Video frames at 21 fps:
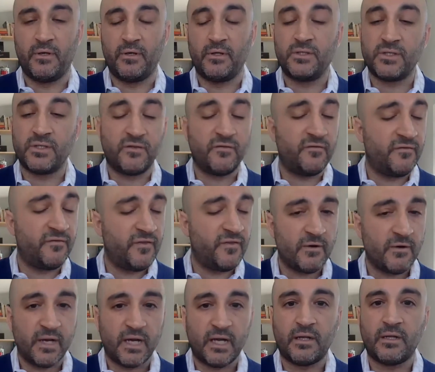Just
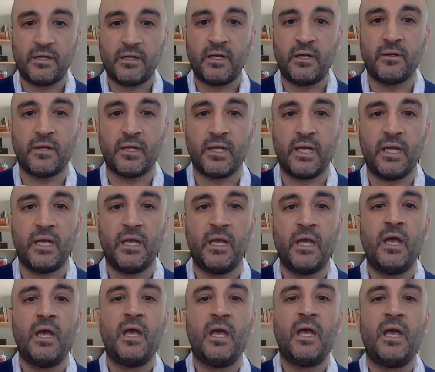very clearly,
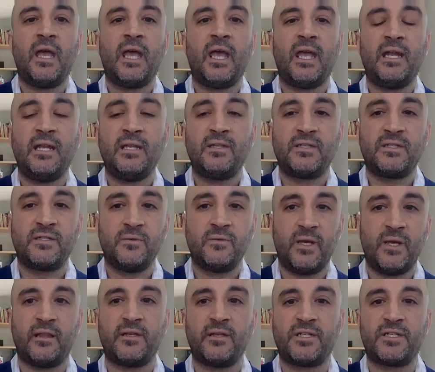it needs to
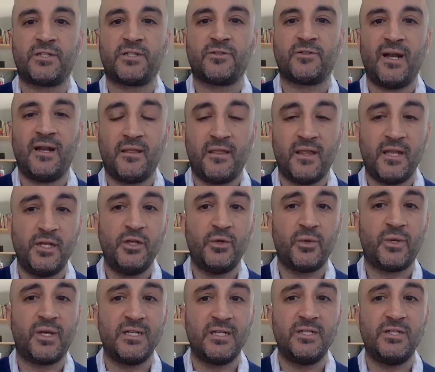illustrate that you
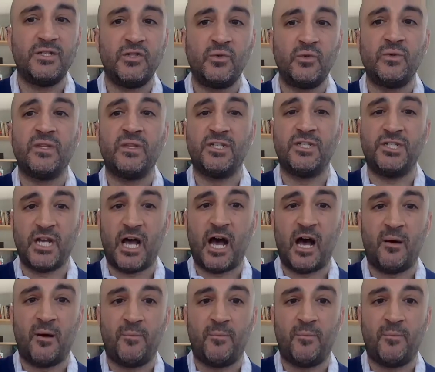can do the job.